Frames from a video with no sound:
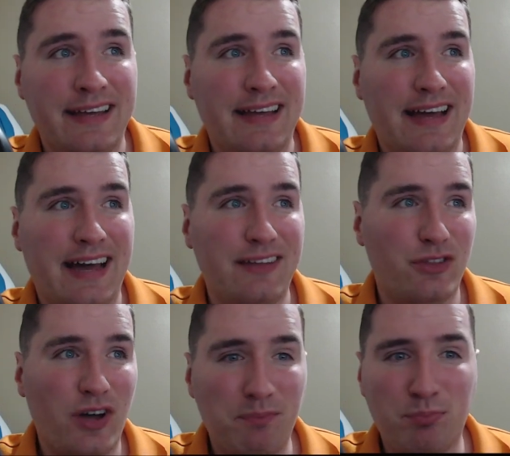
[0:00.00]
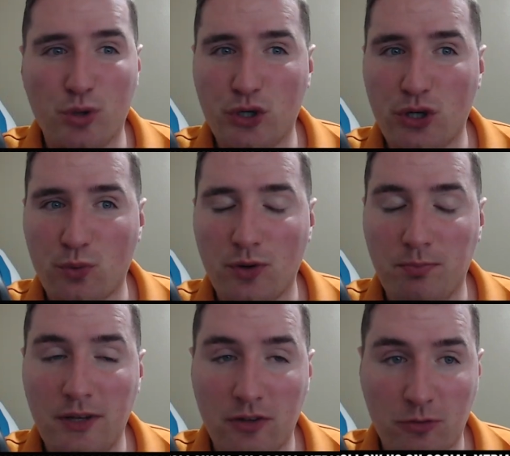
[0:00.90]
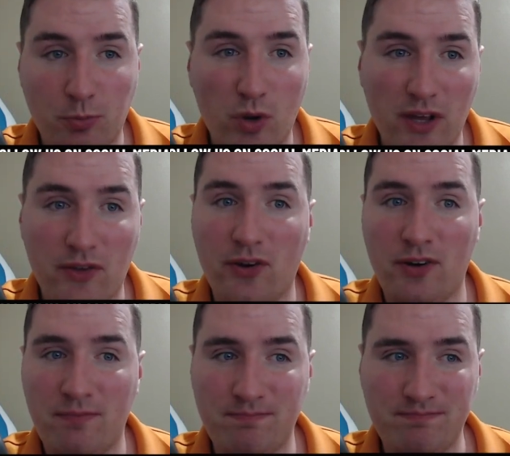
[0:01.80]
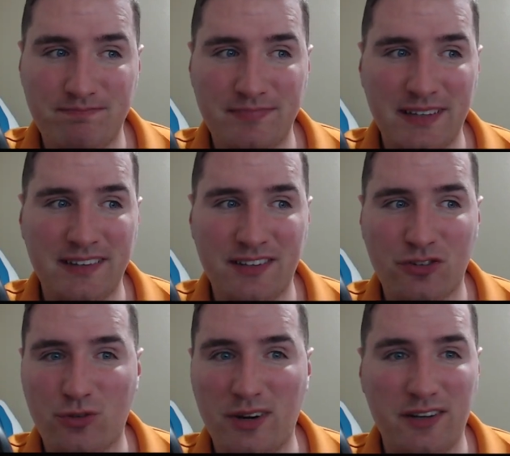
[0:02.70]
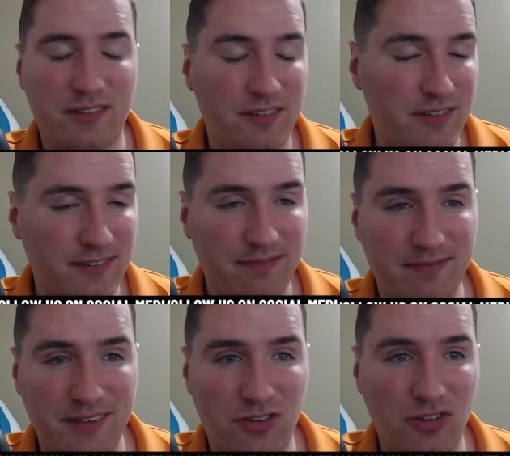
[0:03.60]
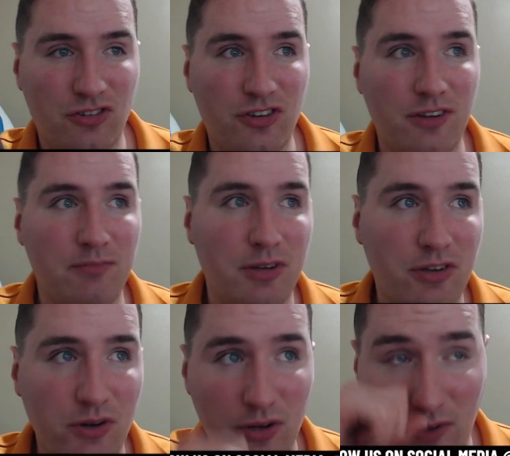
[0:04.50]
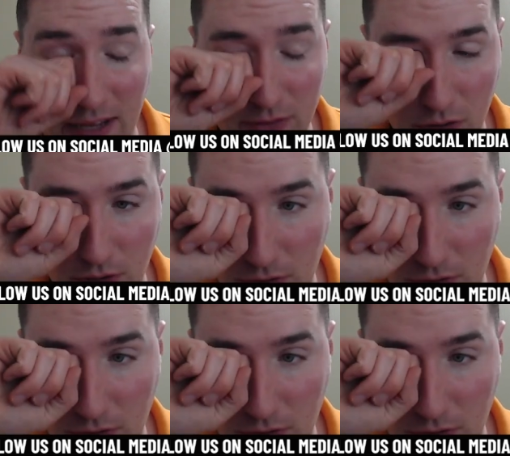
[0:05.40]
I thought Buescher would be a spoiler in this race. It just didn't materialize, although the